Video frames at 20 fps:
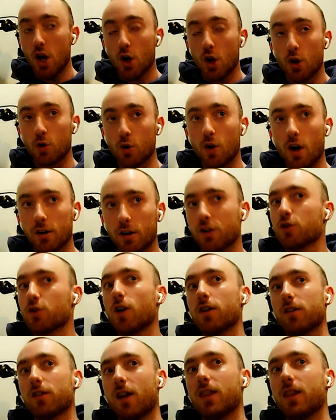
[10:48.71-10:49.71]
who not to
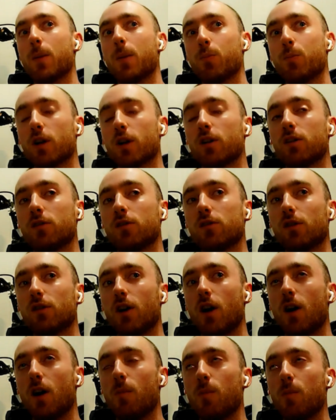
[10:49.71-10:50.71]
trust. And that brings
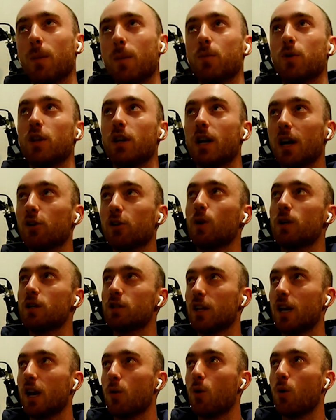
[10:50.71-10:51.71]
me up to the next
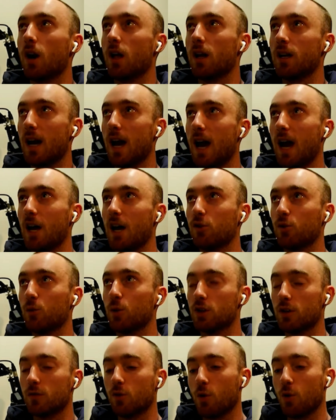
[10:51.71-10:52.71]
question that I wanted to ask,
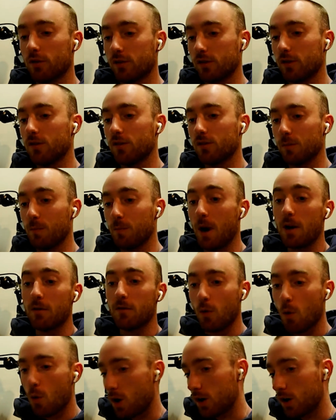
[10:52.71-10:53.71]
which of course is my
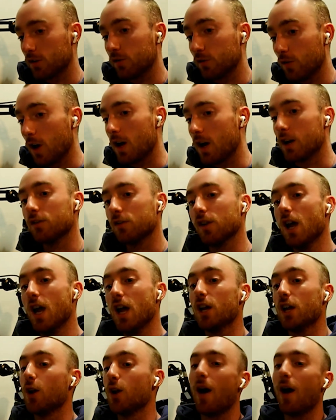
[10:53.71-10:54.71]
Forex funds.
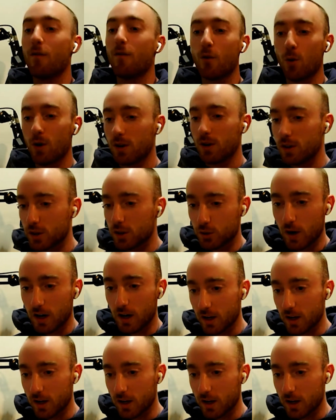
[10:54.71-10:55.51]
You know, everyone in the trading